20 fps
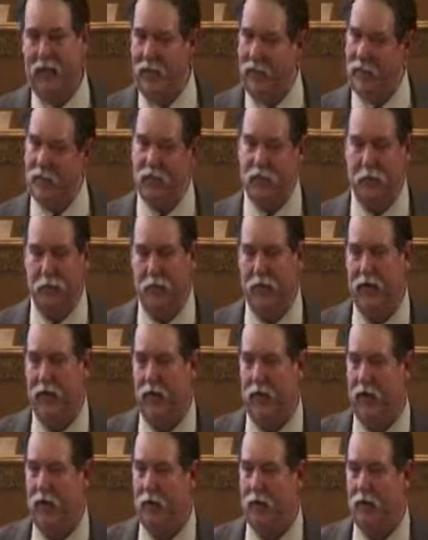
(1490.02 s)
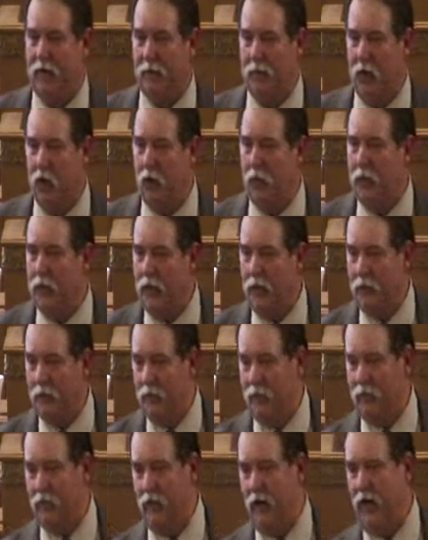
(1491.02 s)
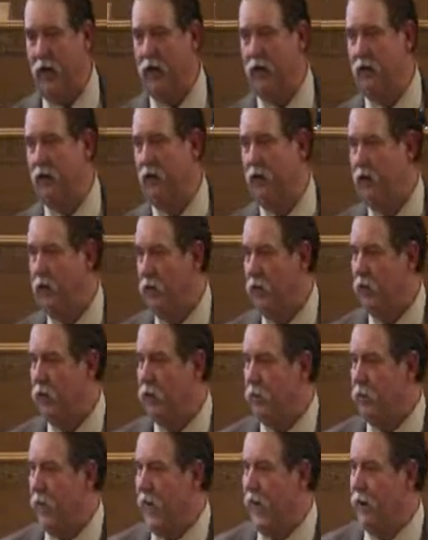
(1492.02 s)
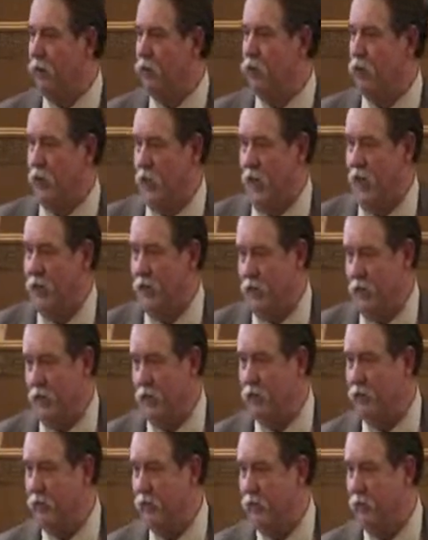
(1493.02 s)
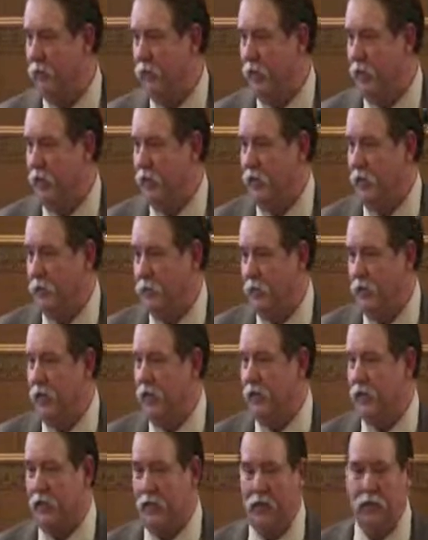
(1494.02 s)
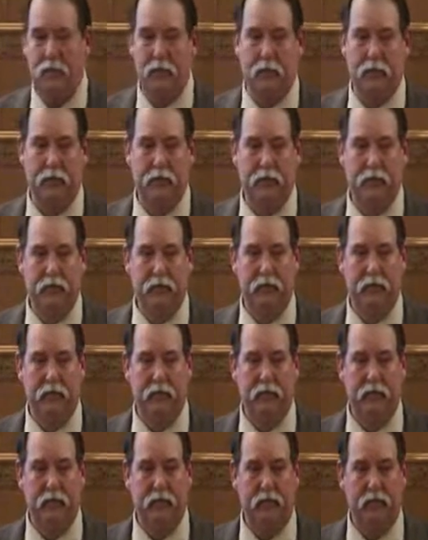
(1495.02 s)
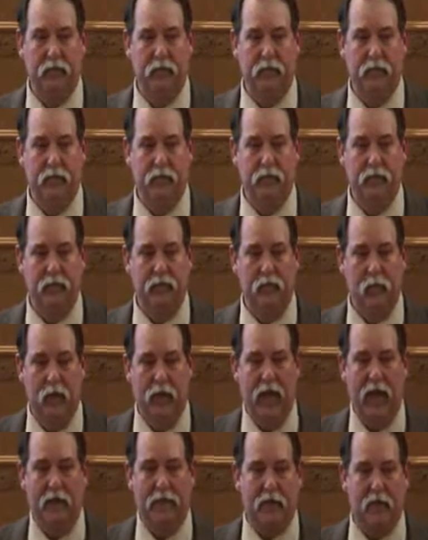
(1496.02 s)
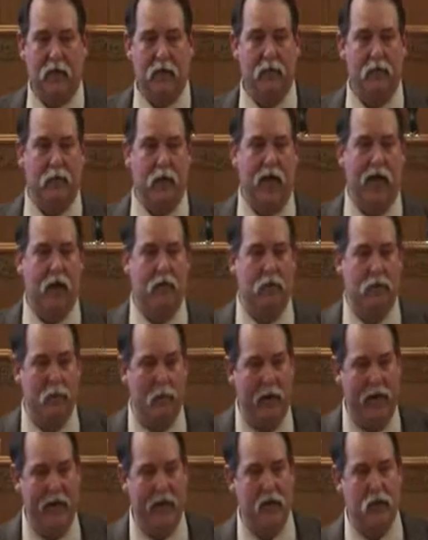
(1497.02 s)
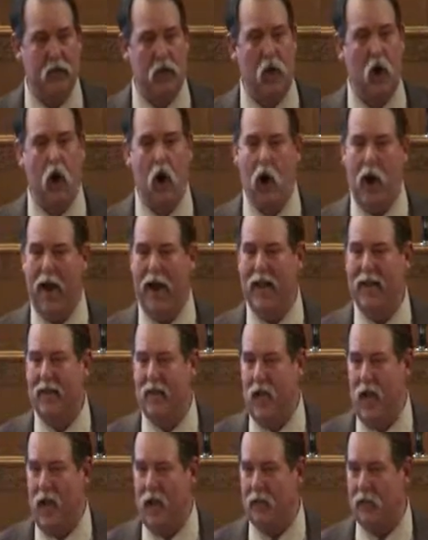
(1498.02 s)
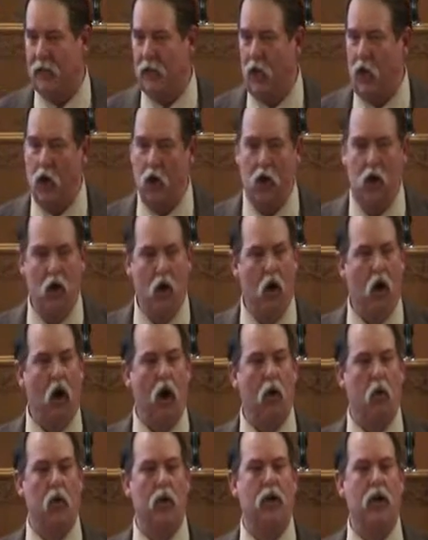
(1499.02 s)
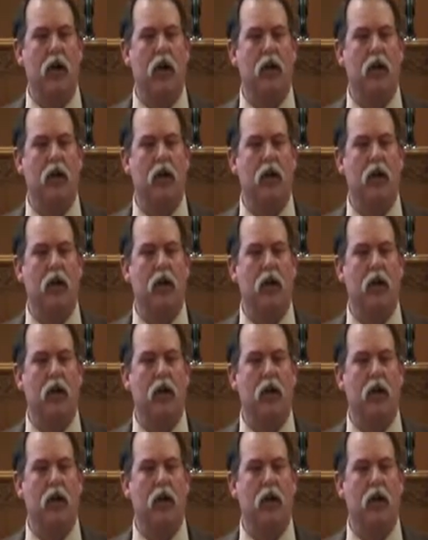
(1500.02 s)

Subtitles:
It is to me. I'm hoping I'm conveying what the Bible says here, because it's pretty simple. We have to comply with man's law and God's law, or we're